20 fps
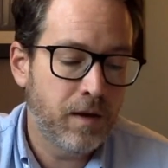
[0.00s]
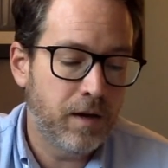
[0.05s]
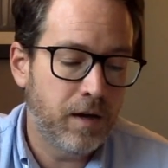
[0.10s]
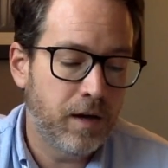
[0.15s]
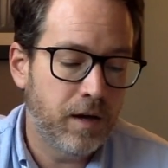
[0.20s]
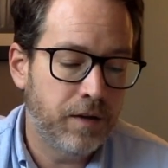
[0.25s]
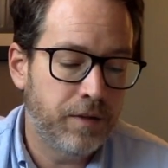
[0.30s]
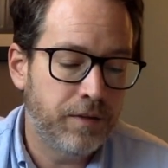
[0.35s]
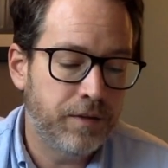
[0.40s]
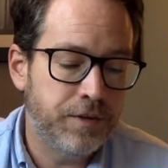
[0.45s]

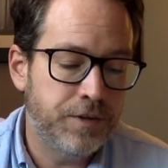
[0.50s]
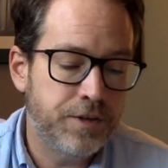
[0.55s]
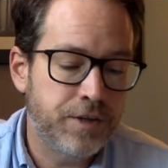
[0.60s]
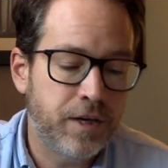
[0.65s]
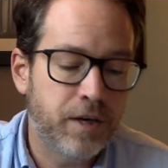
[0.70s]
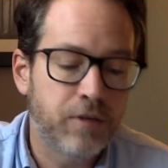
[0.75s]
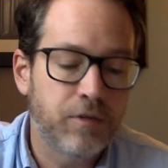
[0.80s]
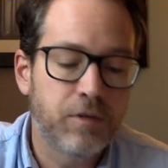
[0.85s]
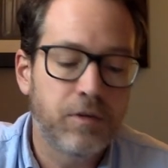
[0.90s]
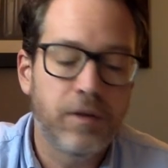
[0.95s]
uh, the
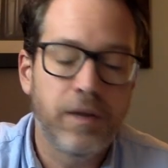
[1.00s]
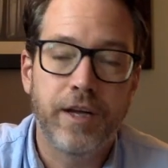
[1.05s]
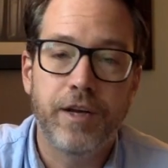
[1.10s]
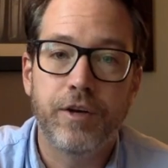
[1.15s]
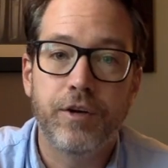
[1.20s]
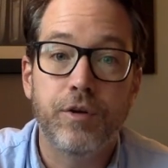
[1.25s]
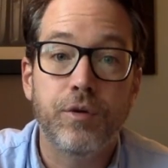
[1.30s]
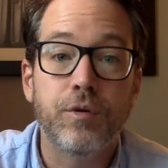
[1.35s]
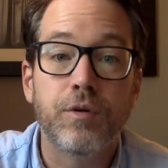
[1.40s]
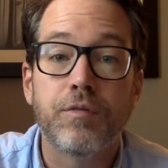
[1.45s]
general and
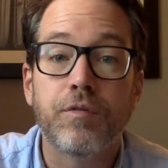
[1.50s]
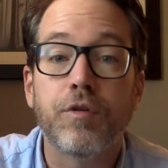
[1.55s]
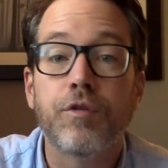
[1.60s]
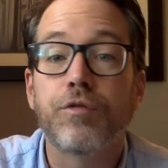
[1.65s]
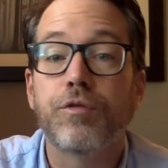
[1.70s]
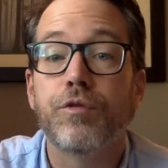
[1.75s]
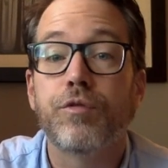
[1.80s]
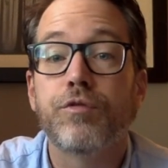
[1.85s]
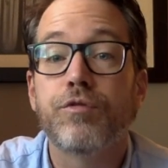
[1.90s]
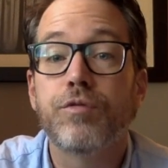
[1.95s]

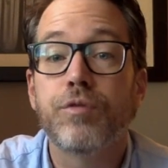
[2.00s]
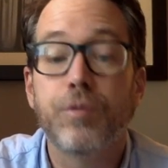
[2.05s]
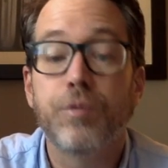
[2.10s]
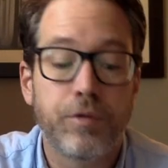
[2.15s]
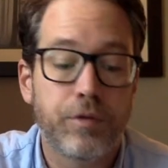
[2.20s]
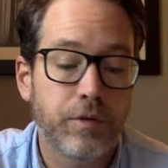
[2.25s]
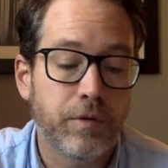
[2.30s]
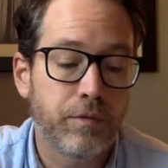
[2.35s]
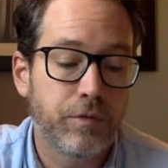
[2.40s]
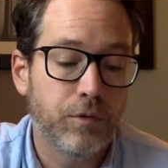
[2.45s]
universal
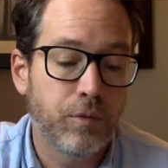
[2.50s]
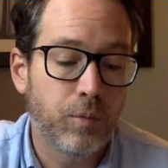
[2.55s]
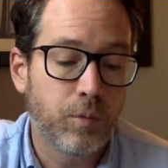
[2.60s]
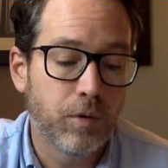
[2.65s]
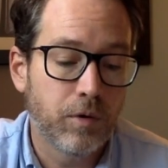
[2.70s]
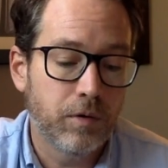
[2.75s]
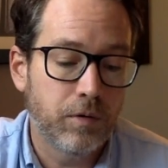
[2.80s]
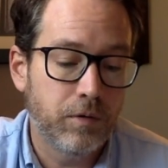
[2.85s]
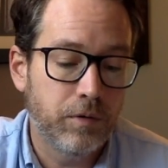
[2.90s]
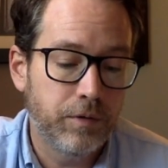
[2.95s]
truth of the
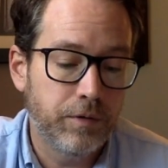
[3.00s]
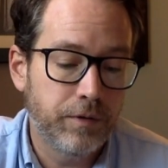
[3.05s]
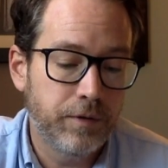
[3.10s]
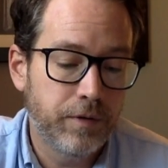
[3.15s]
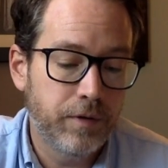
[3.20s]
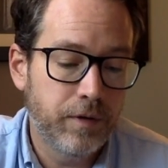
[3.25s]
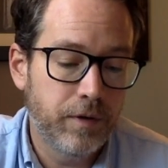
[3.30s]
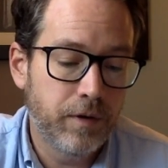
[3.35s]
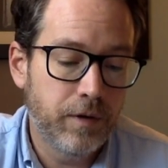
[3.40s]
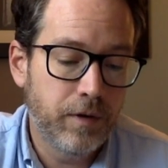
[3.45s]
world.
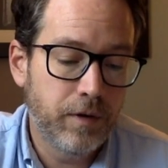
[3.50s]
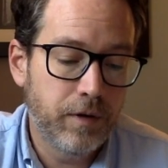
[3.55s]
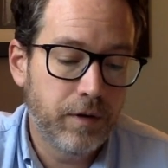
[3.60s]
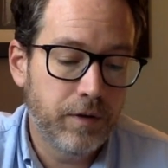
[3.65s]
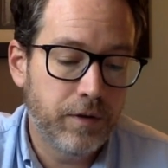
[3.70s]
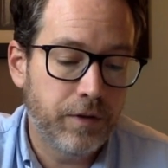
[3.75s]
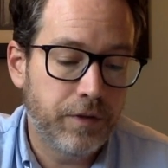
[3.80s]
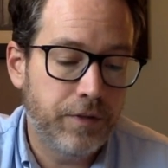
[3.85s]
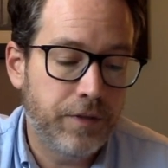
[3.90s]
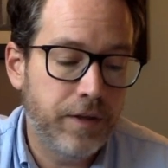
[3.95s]

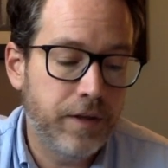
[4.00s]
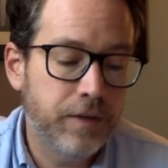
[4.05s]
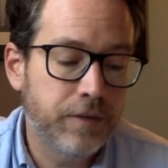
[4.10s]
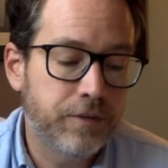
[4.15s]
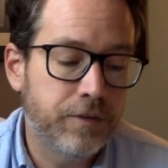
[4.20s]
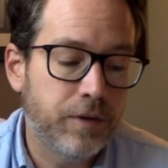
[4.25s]
The things